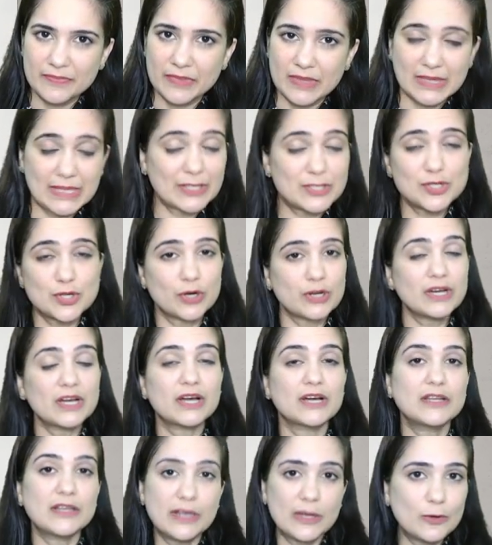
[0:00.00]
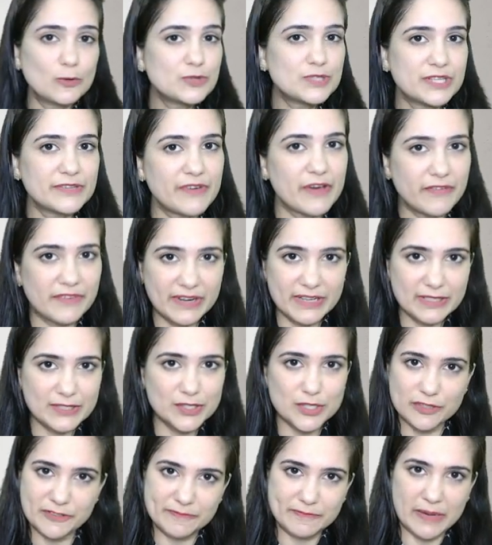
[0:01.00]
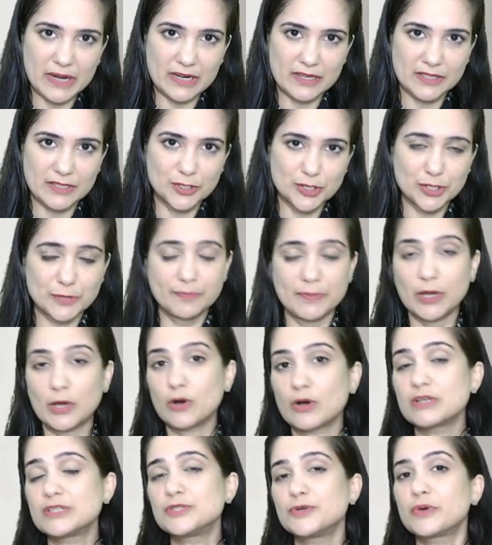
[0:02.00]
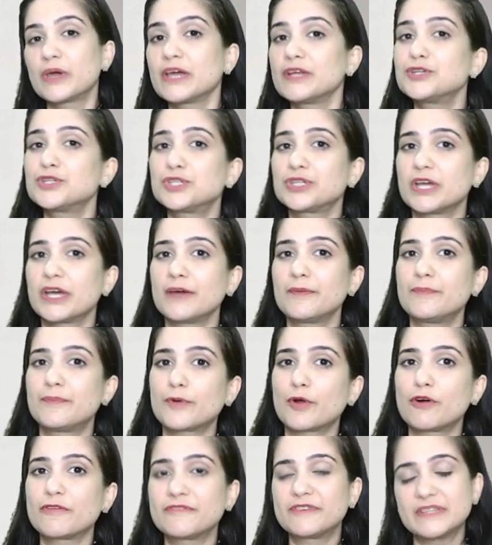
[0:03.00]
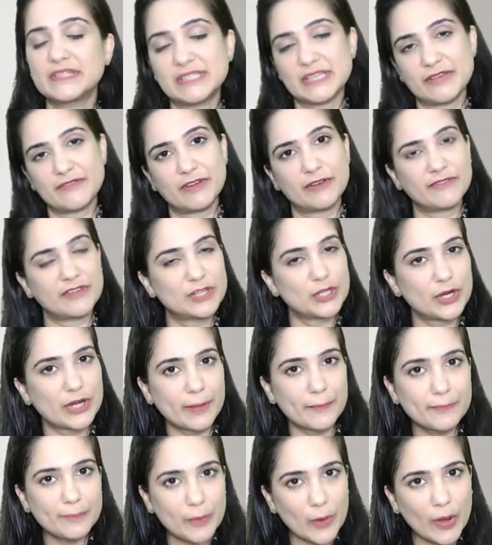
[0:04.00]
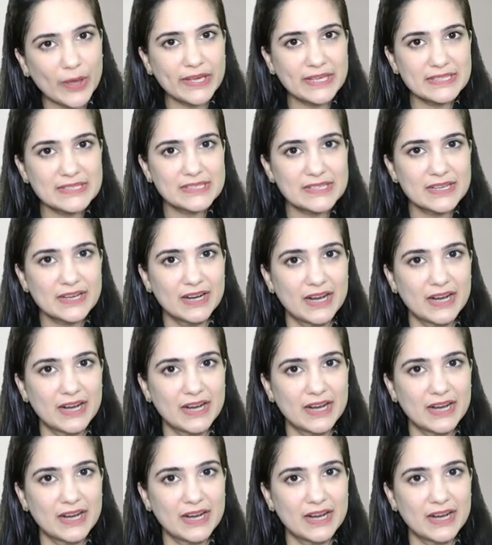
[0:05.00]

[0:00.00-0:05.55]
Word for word: That's not a conclusive evidence of partnership because you can share profits even with your employees.